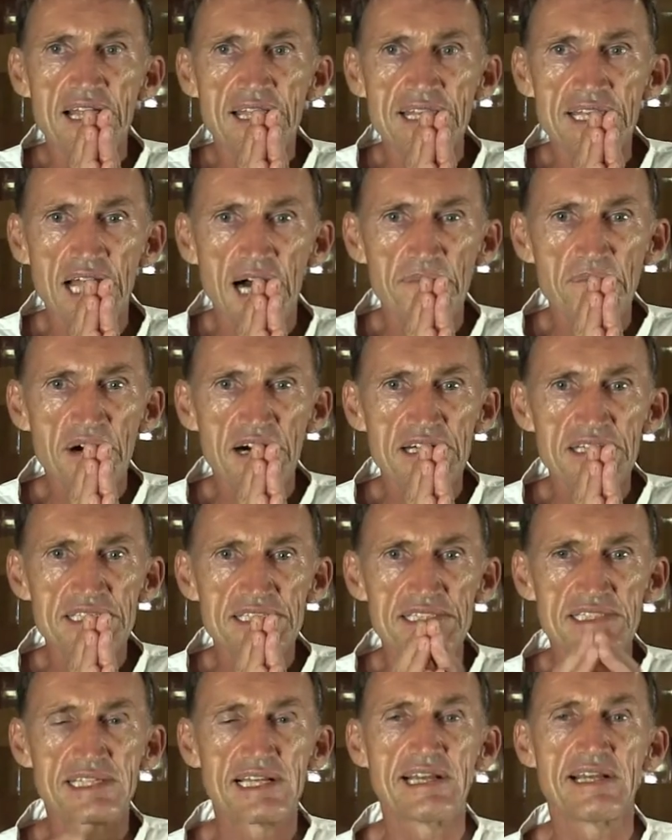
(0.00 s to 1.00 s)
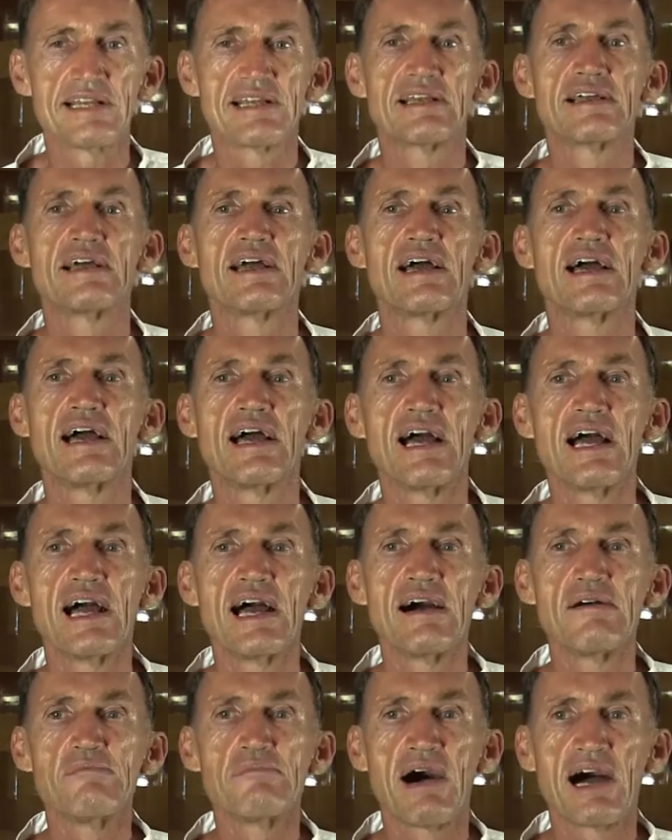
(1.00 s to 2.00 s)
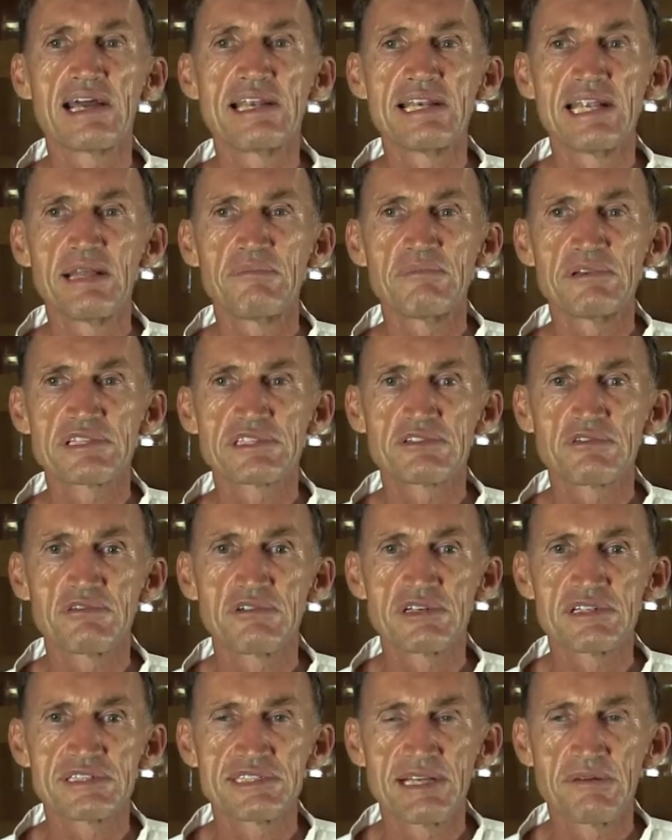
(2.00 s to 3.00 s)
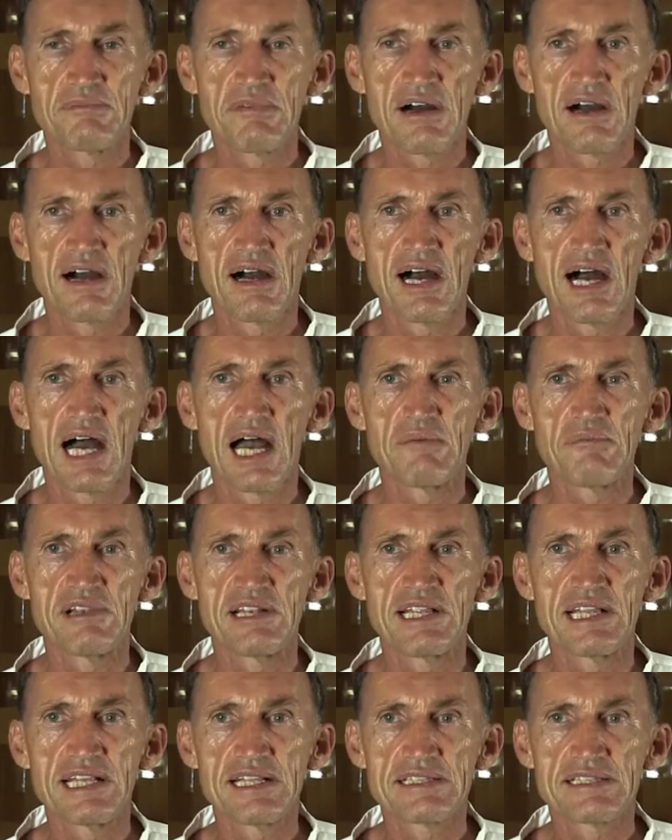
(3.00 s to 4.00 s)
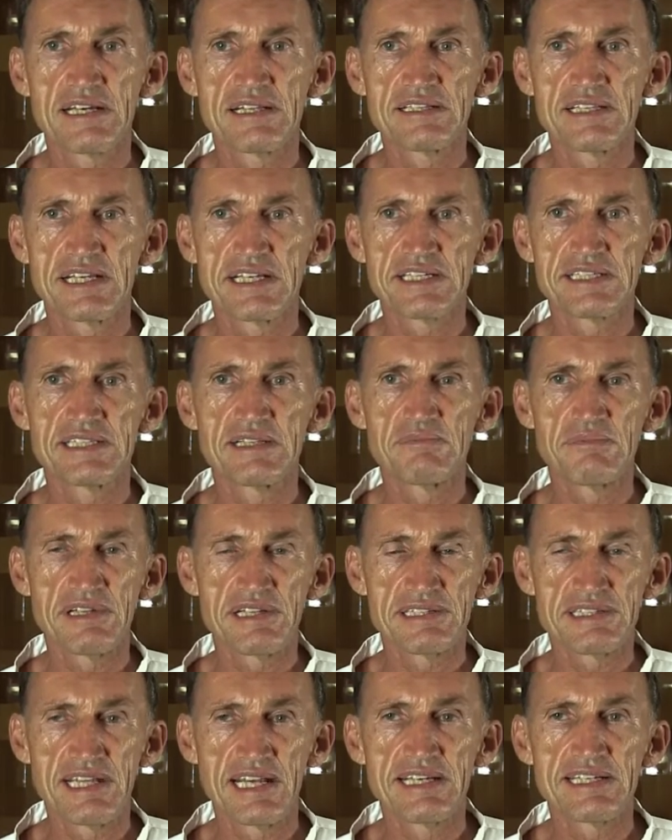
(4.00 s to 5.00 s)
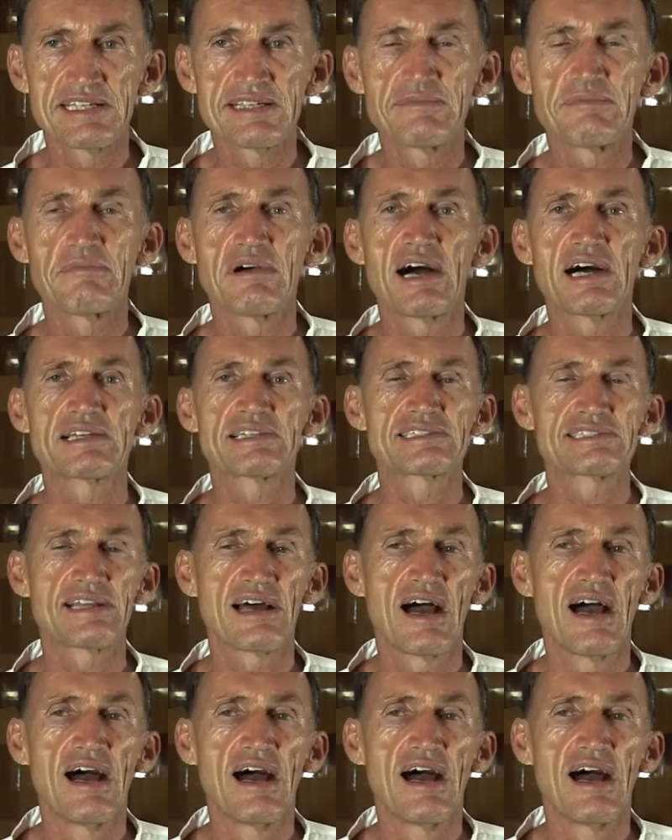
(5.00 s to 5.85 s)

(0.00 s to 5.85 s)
Namaste. My name is Rui Simra. I'm an international meditation master.